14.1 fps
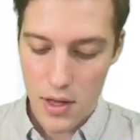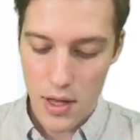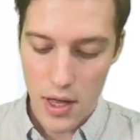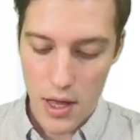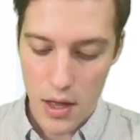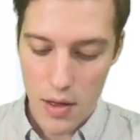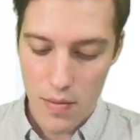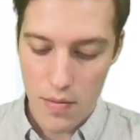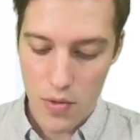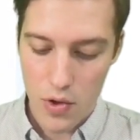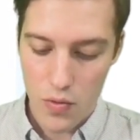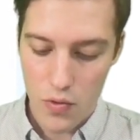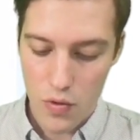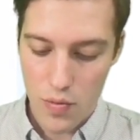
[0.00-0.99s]

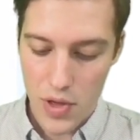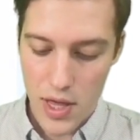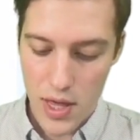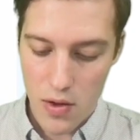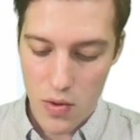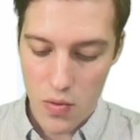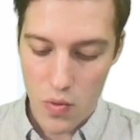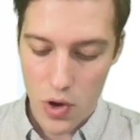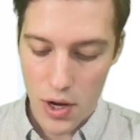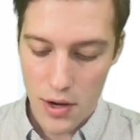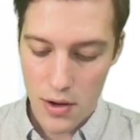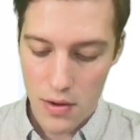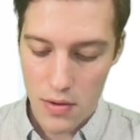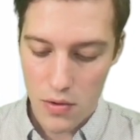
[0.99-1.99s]
will be
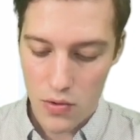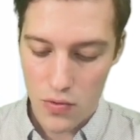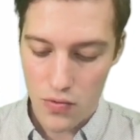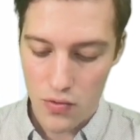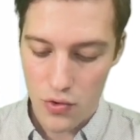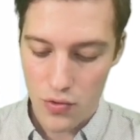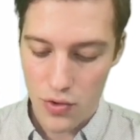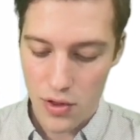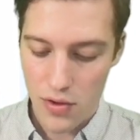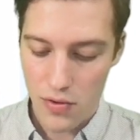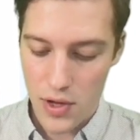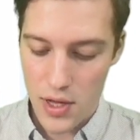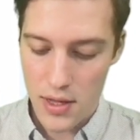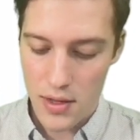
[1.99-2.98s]
1, root
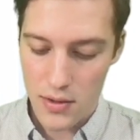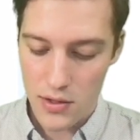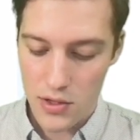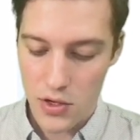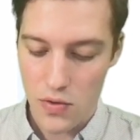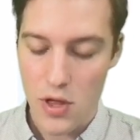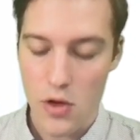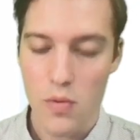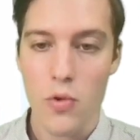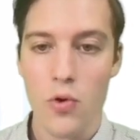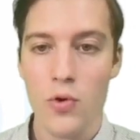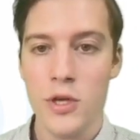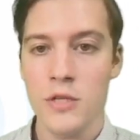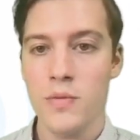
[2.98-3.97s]
3, 2. They'll
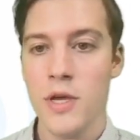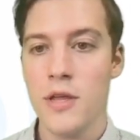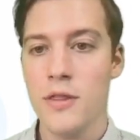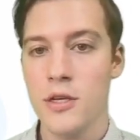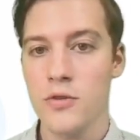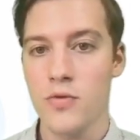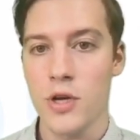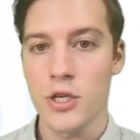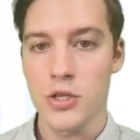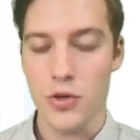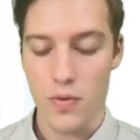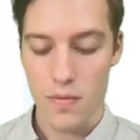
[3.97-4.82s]
always be in this ratio.